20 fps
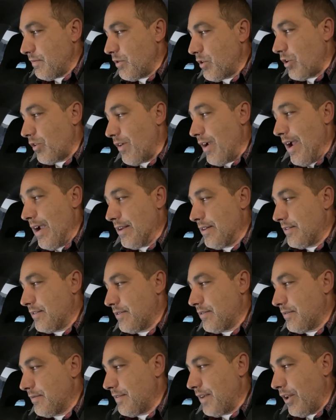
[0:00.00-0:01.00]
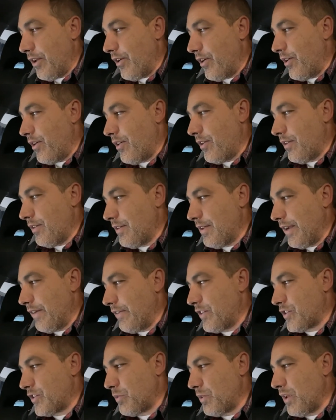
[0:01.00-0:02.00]
correct at all. They have
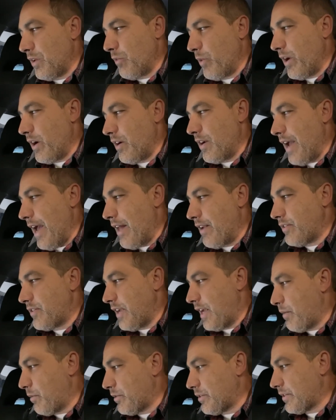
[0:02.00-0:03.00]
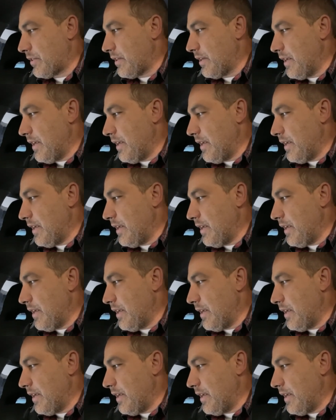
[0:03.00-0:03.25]
just really weird adder tables.